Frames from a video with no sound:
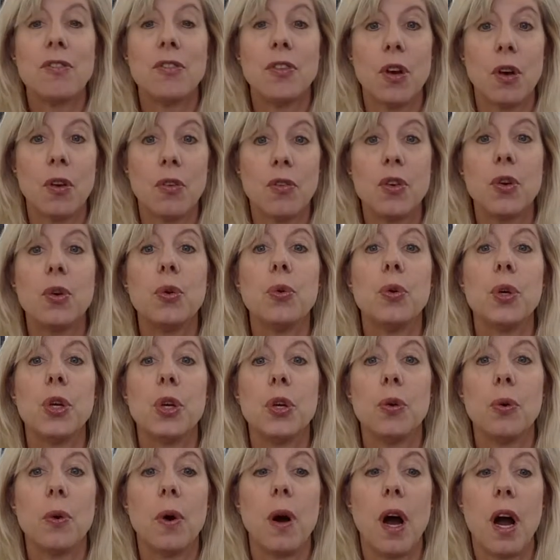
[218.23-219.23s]
of who
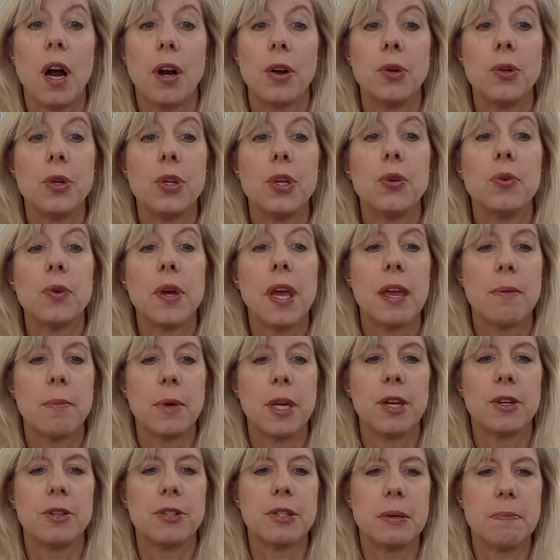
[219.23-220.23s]
you are, who you came
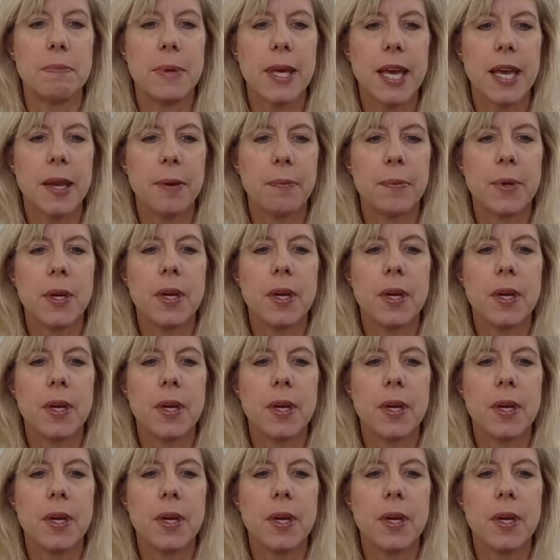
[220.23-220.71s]
here to be.